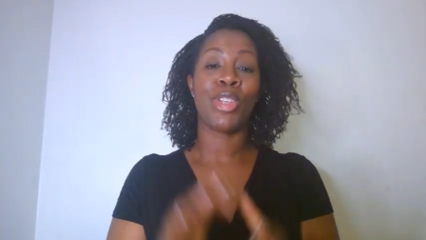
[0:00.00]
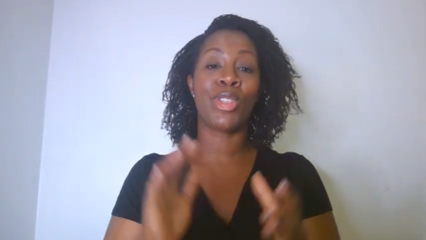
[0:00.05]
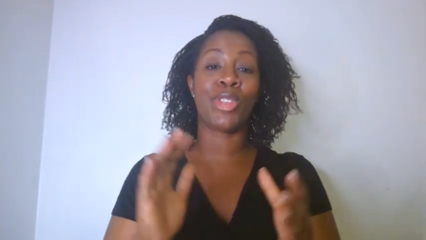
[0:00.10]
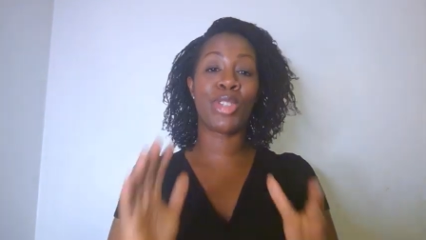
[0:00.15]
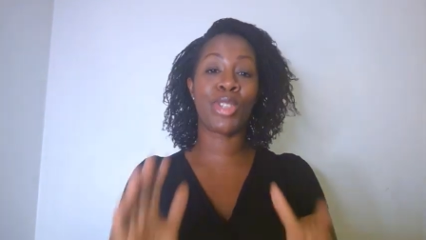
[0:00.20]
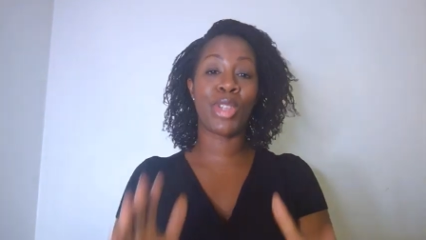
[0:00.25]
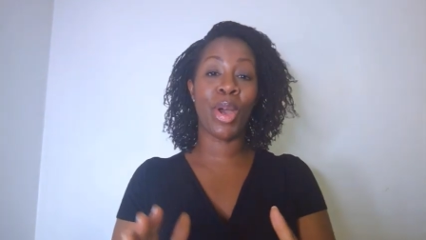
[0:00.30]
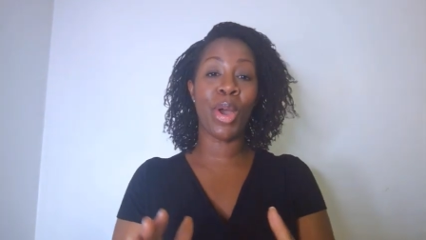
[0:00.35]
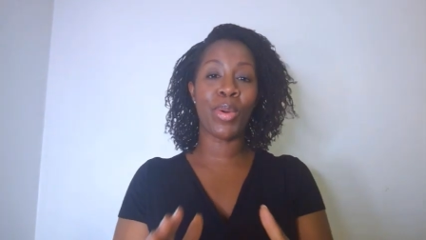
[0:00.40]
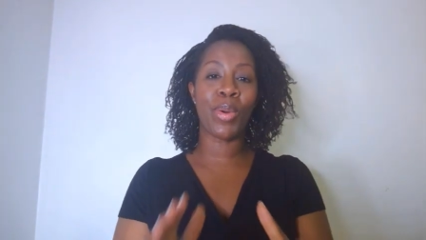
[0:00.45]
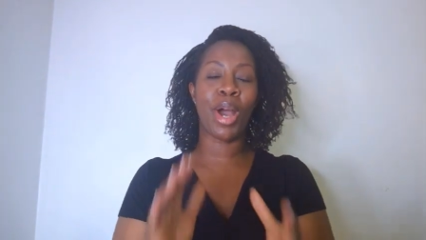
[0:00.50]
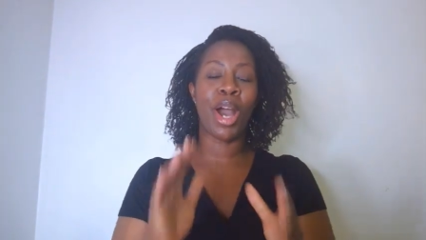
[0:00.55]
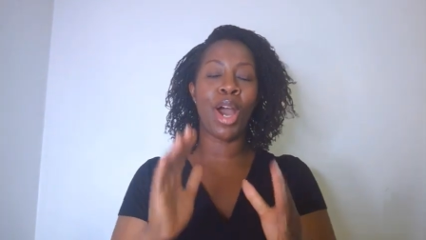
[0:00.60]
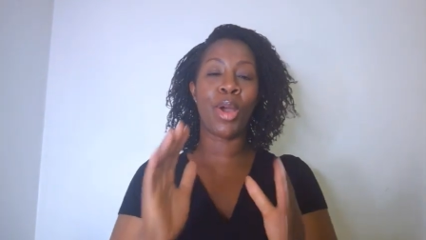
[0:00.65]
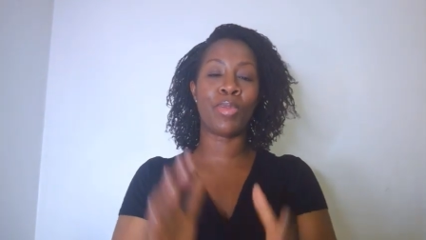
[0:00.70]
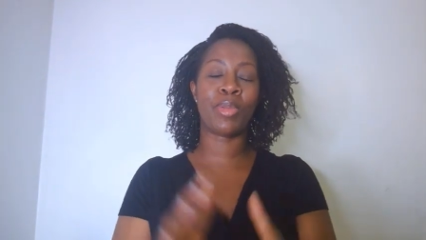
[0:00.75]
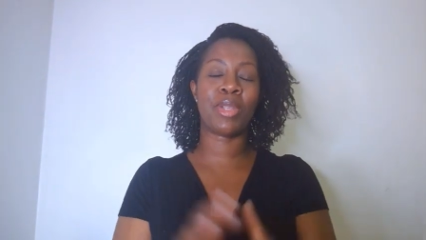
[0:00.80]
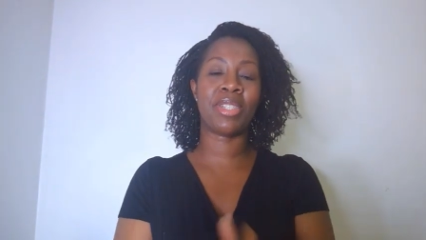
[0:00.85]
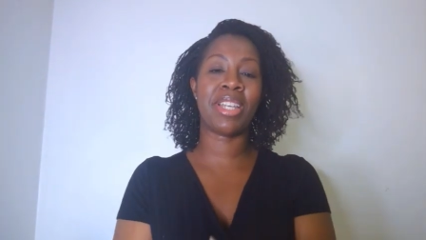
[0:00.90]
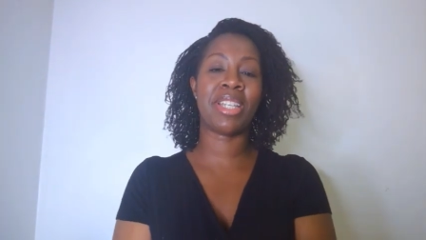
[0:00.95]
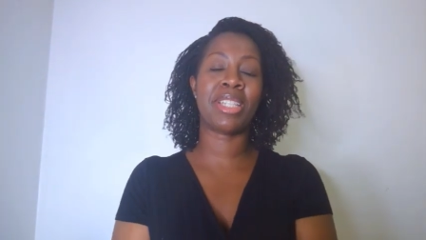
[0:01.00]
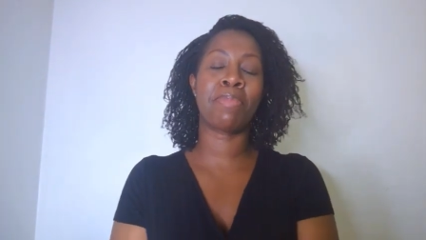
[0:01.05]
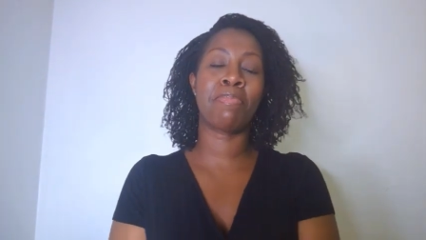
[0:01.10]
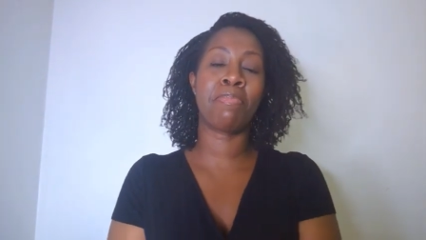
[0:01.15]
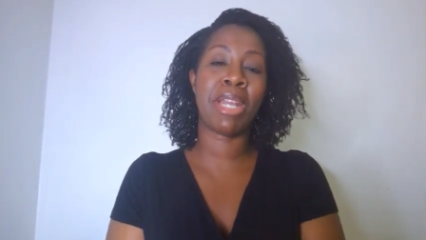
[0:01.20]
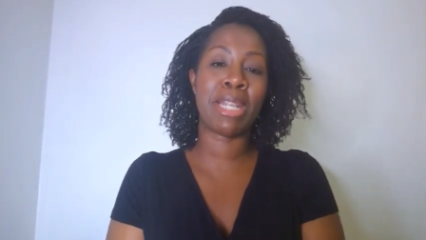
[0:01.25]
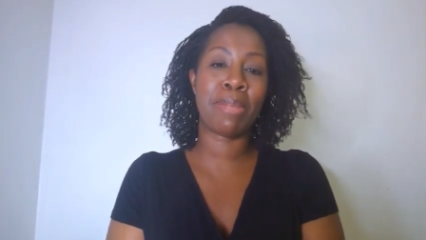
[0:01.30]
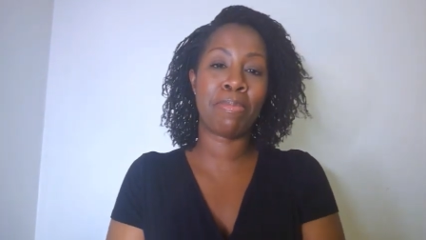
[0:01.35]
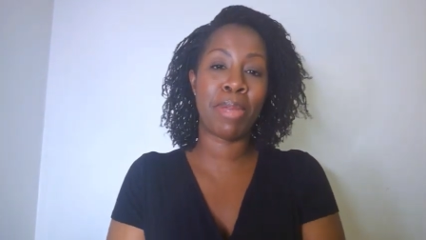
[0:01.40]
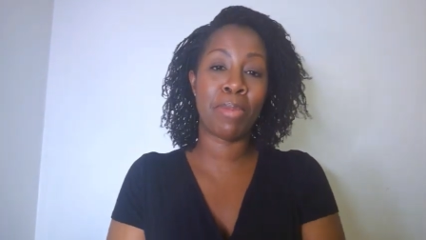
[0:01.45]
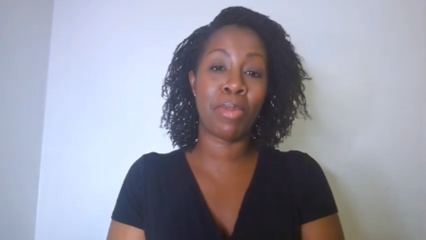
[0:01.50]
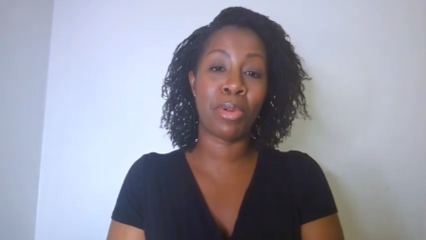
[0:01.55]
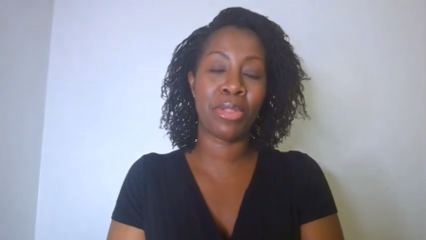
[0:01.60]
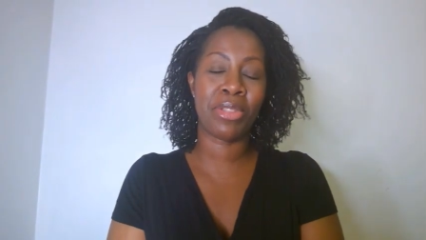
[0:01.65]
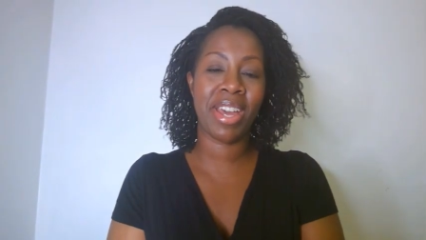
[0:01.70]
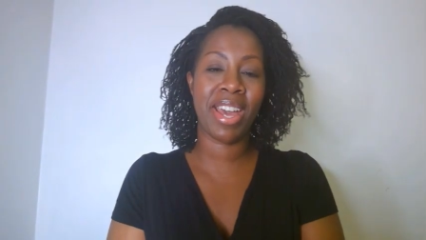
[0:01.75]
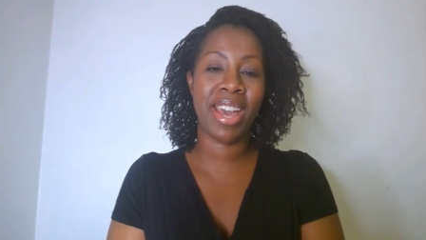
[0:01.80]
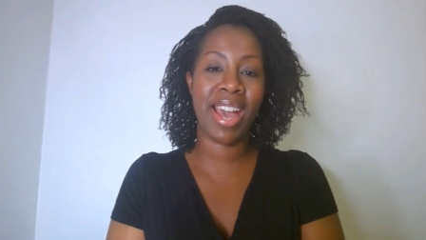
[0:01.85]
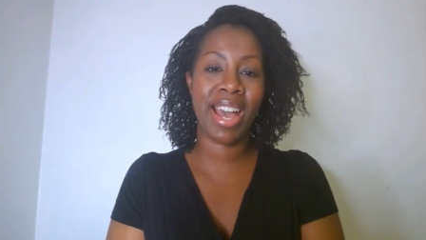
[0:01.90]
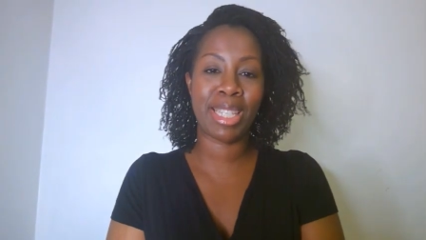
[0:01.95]
So I hope to see as many people
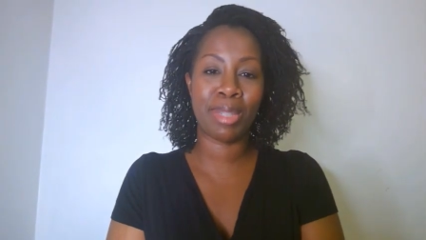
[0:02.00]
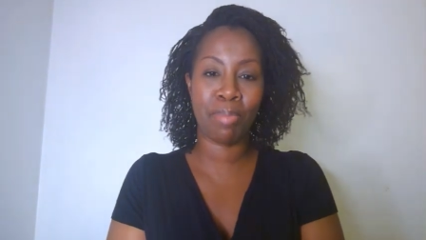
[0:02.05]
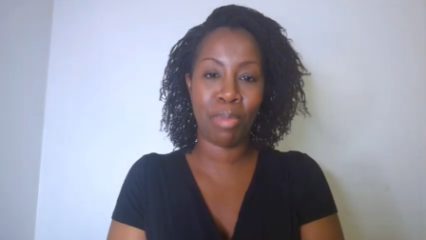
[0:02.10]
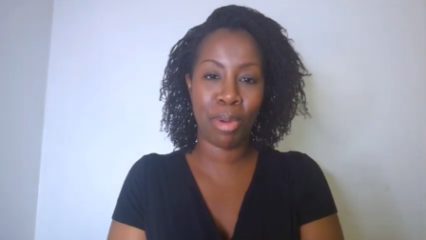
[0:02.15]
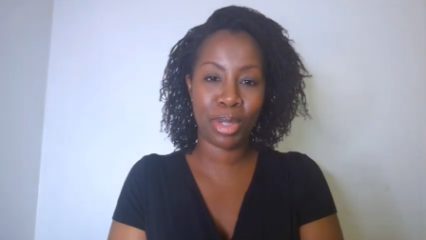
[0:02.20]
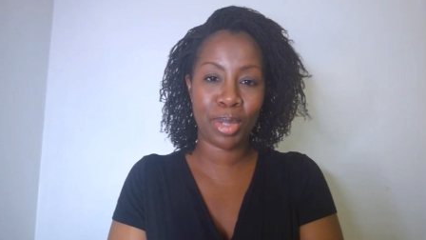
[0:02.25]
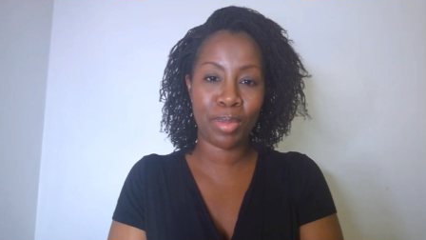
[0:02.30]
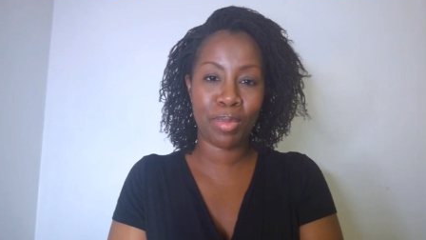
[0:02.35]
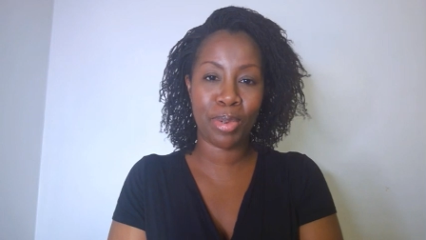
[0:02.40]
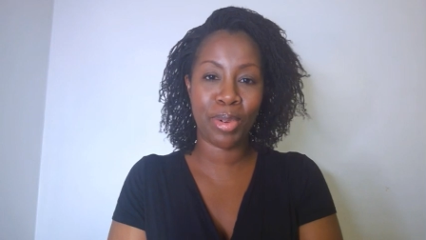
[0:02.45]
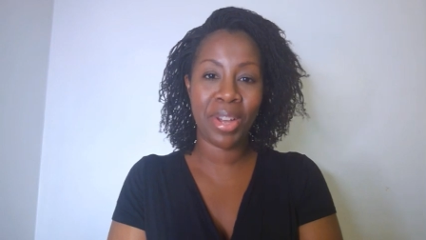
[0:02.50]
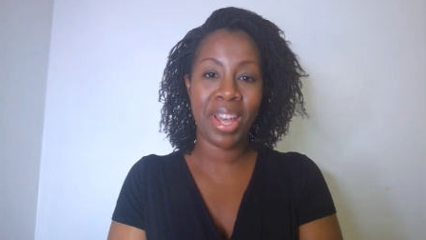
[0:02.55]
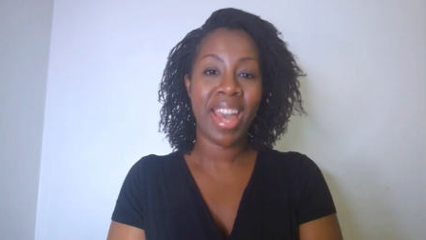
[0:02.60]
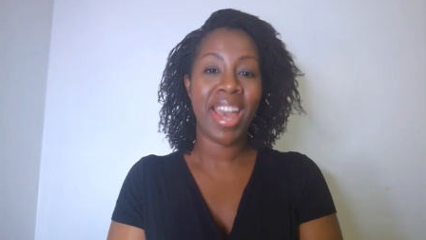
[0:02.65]
there as possible.